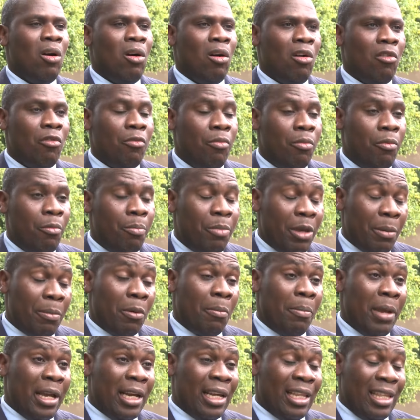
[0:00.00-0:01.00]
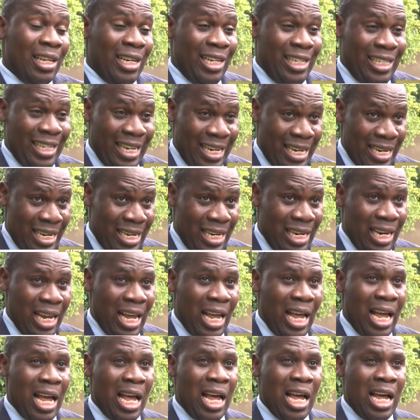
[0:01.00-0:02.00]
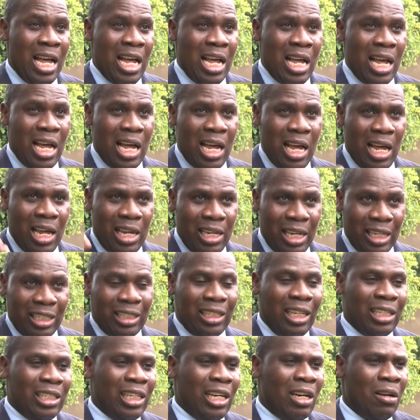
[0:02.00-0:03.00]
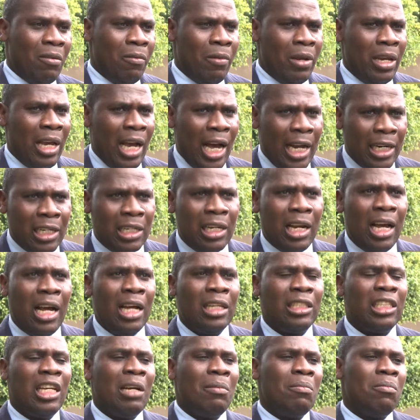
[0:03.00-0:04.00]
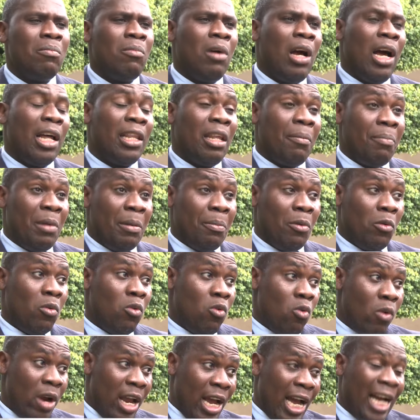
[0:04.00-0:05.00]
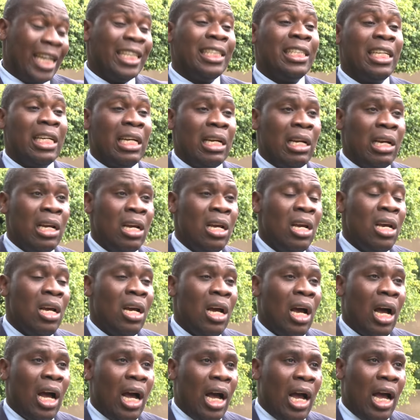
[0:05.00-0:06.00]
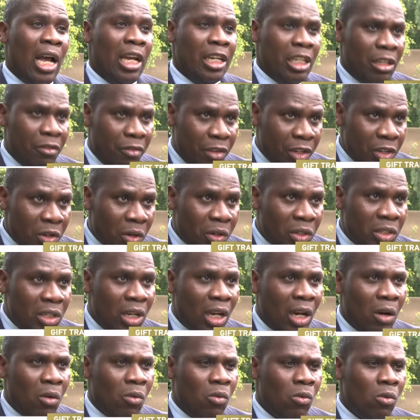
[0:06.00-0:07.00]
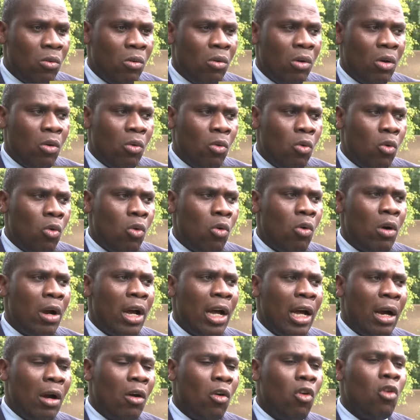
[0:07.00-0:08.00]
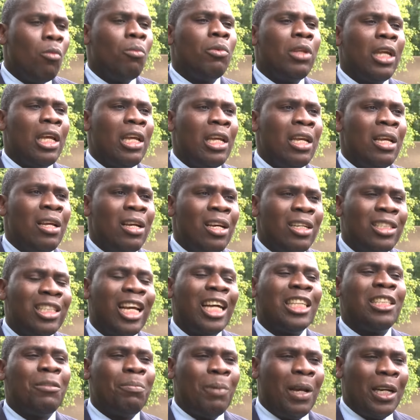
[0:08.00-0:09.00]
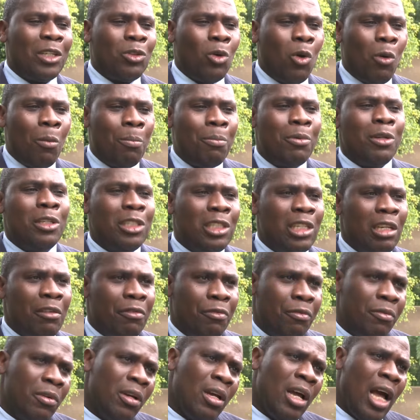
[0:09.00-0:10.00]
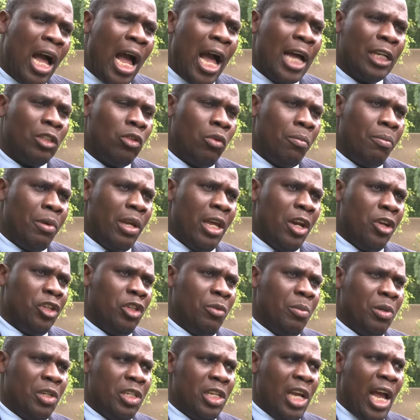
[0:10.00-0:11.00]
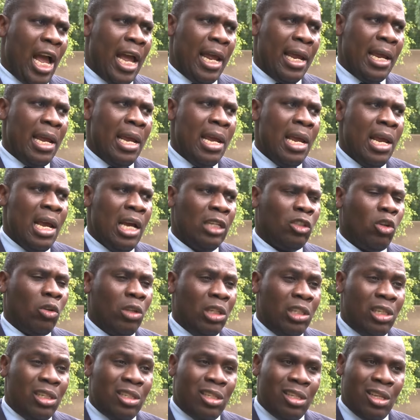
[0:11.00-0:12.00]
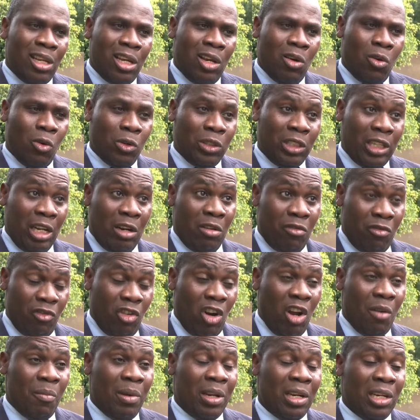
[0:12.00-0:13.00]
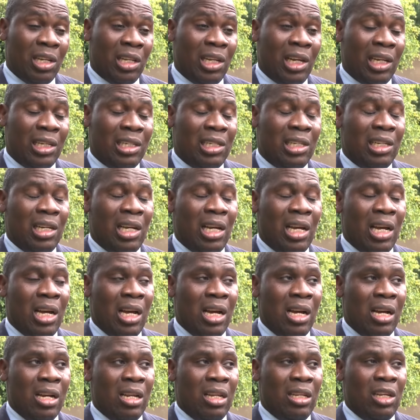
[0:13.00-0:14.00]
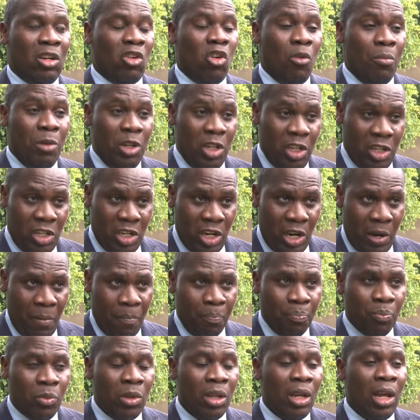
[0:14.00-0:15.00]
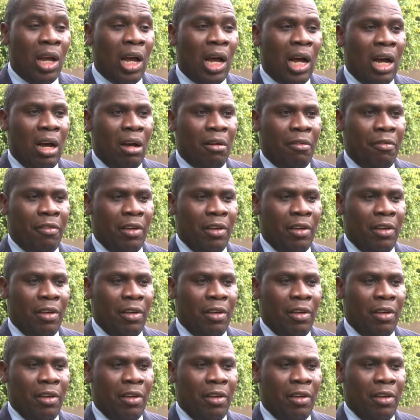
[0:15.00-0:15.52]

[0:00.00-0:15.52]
of people being threatened. Uh, yesterday we had uh, some other people who were hunting uh, individuals uh, who, whom they suspect or perceive uh, to be LGBTI. So this is the hostile environment that uh, the community are uh,